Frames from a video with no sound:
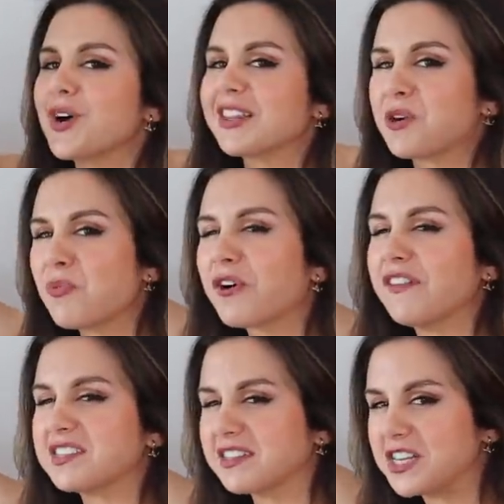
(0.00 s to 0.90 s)
you a little more
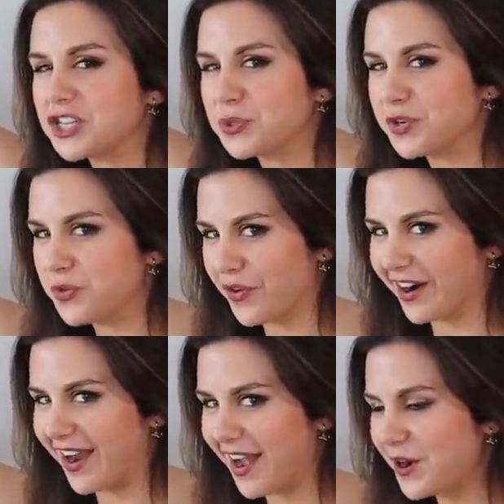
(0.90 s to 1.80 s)
ventilation when you
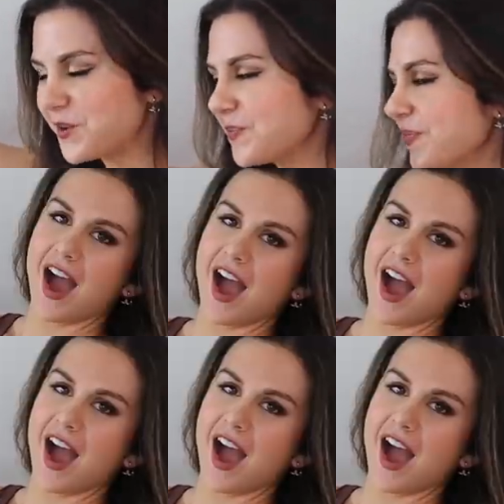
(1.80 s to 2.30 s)
work out.